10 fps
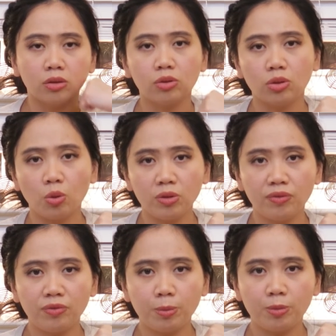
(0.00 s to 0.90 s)
To slowly
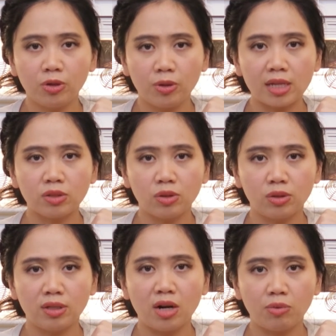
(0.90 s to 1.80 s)
progress to
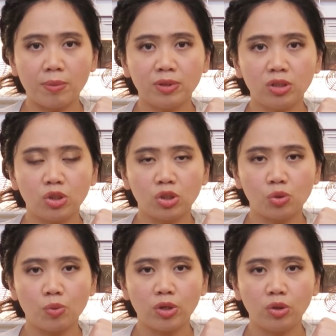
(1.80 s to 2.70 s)
10
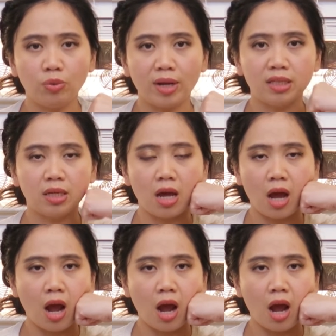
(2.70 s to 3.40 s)
repetitions when you're ready.